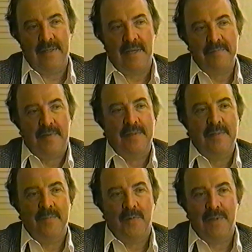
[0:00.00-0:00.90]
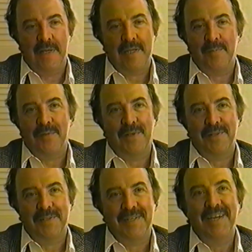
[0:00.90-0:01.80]
found them more likable all
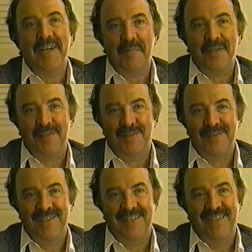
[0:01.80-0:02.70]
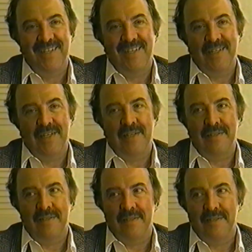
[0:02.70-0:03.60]
the time, you know.
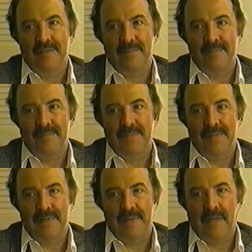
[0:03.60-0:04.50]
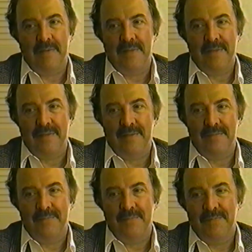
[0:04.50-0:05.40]
And I
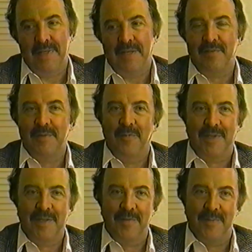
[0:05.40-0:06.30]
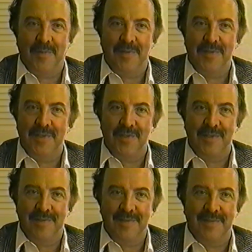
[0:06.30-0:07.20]
naturally working with him all these
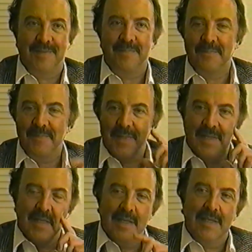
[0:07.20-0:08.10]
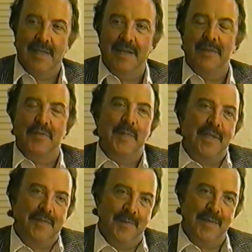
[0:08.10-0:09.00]
years kind of
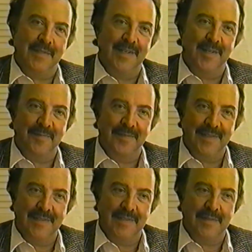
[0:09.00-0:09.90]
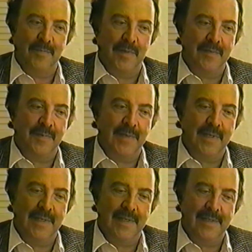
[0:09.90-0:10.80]
speaks for itself. He's just a wonderful
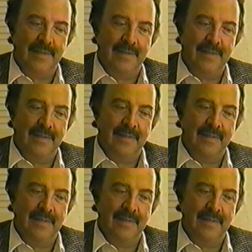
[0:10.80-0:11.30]
guy, and